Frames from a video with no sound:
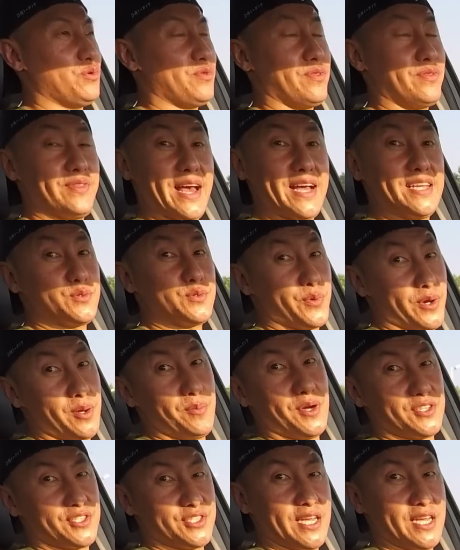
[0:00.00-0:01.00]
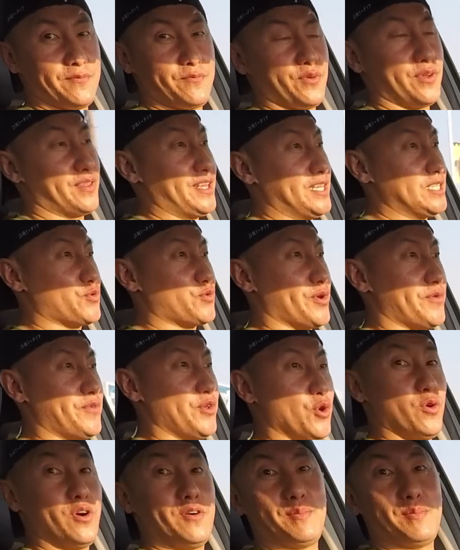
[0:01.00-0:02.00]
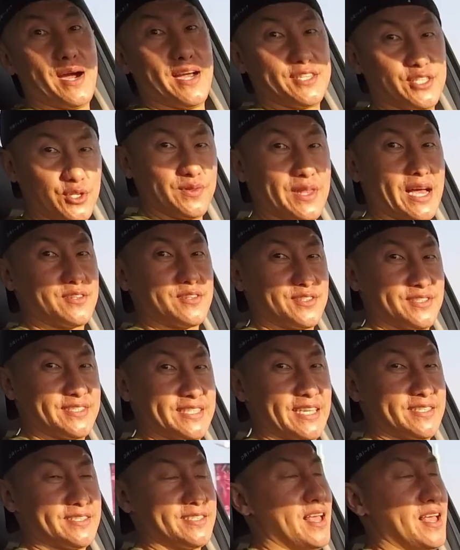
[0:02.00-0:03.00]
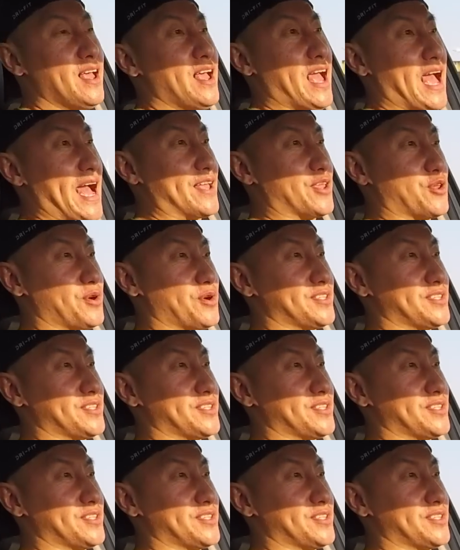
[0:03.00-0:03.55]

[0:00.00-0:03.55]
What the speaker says: that's pretty much it for this review of my 2006 Acura